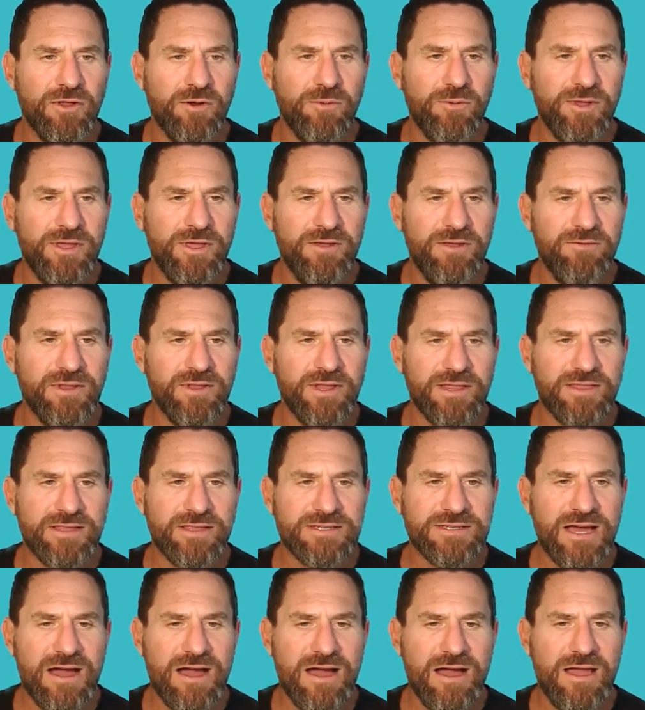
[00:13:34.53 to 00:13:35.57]
gives you a little,
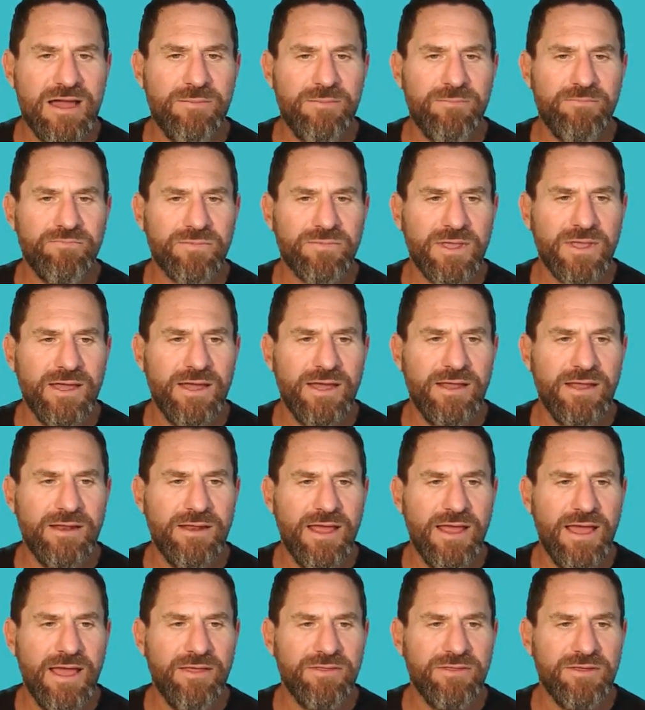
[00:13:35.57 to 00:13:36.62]
even like the time
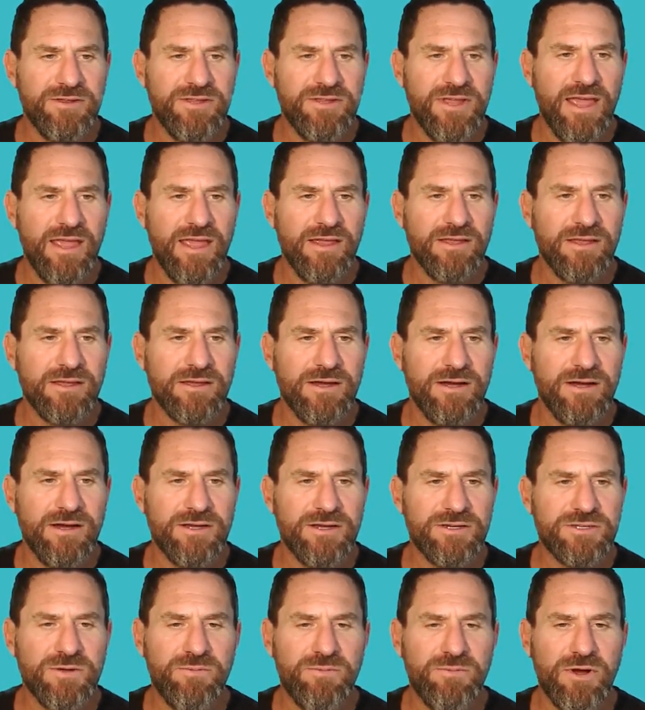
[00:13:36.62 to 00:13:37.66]
and the
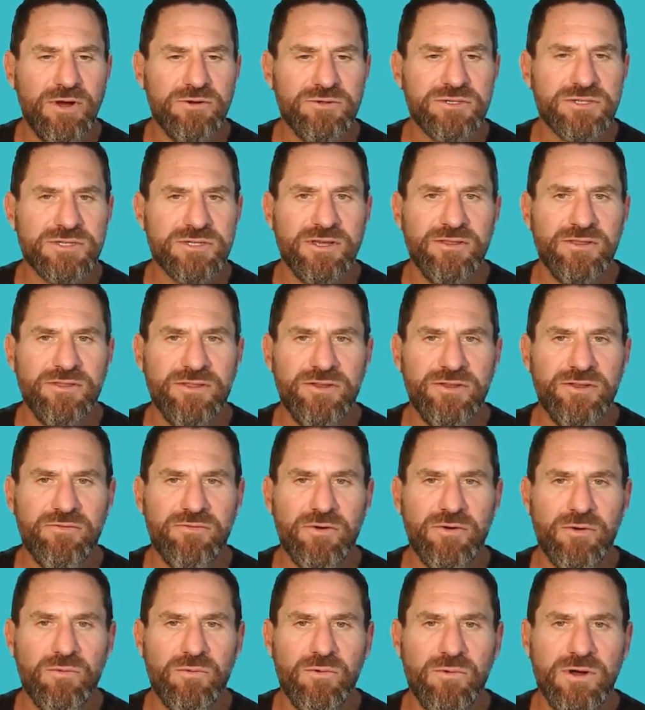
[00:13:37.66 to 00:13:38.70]
day to post
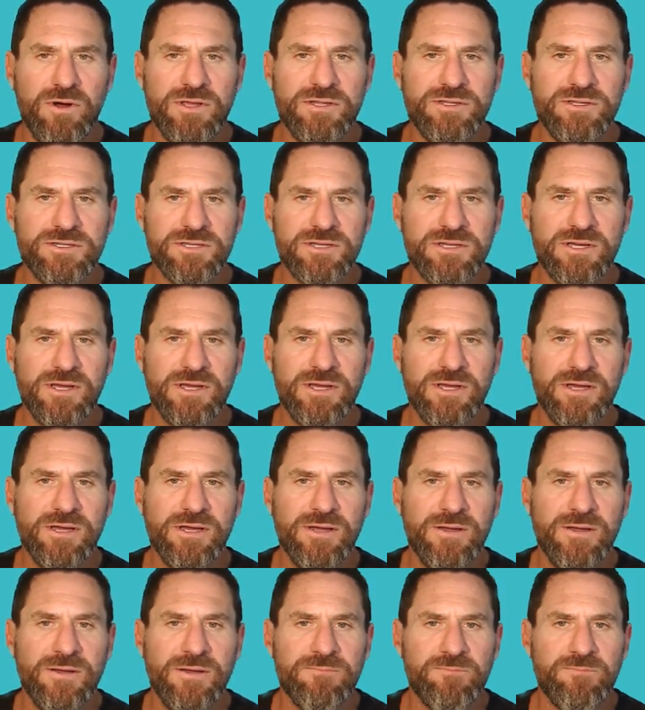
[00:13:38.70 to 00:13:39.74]
the different
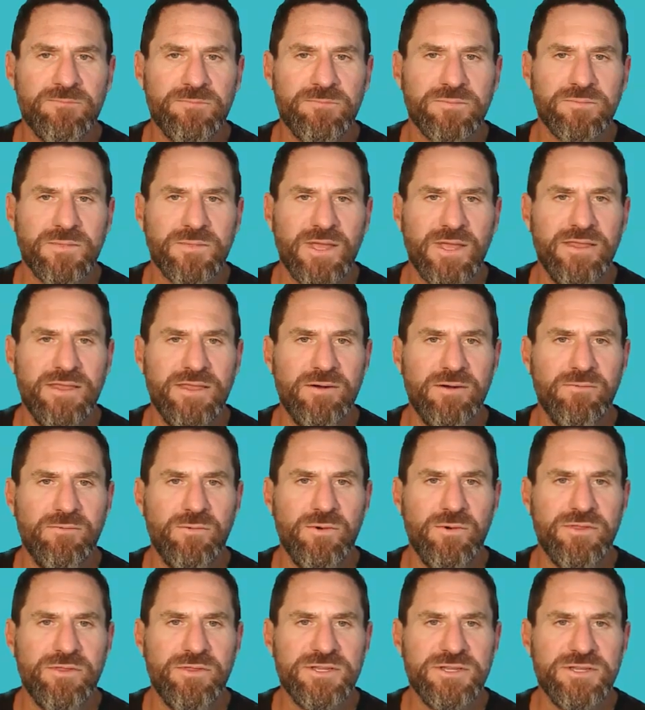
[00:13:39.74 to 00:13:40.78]
ones.
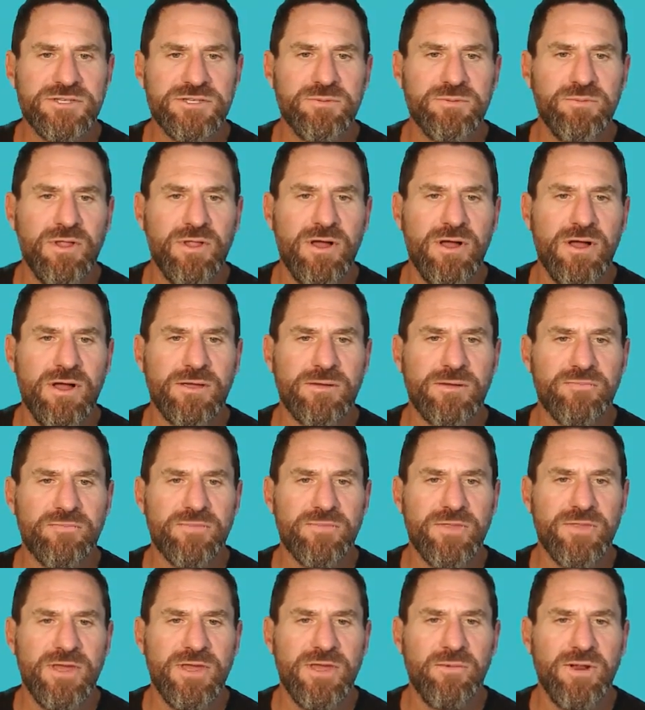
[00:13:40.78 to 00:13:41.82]
And then with
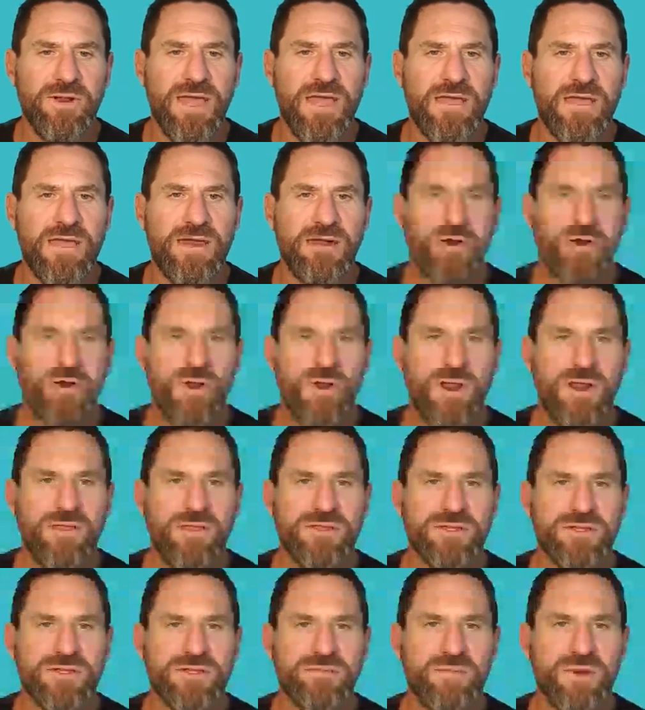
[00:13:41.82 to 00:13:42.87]
Instablog, it went ahead
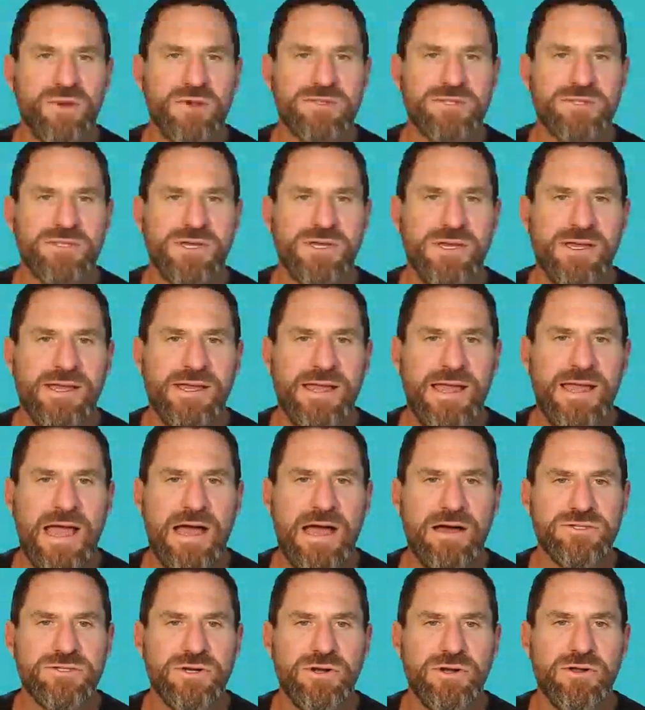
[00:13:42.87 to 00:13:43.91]
and created this post,
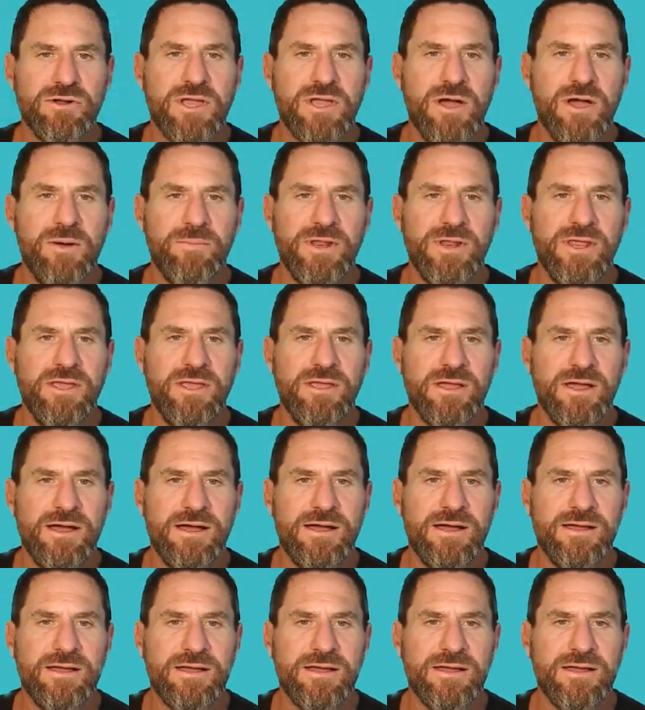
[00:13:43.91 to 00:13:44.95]
how Zero
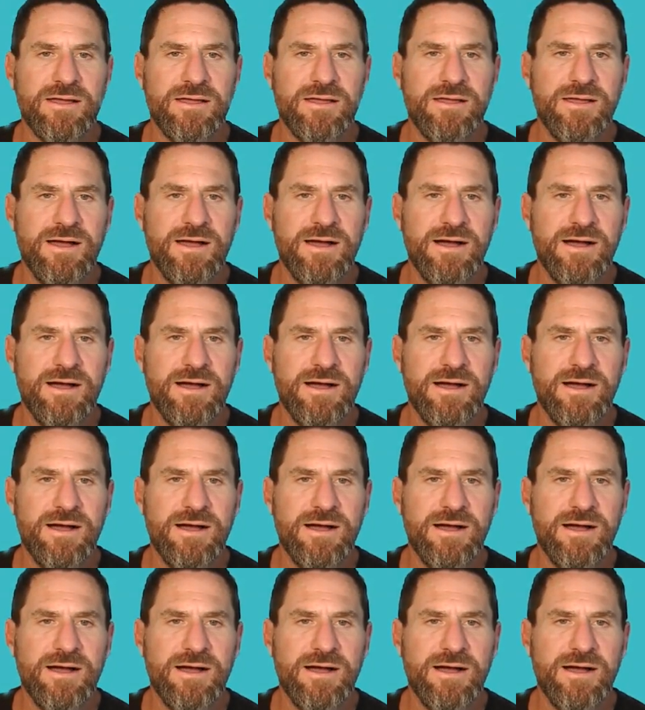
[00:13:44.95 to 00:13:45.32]
Company,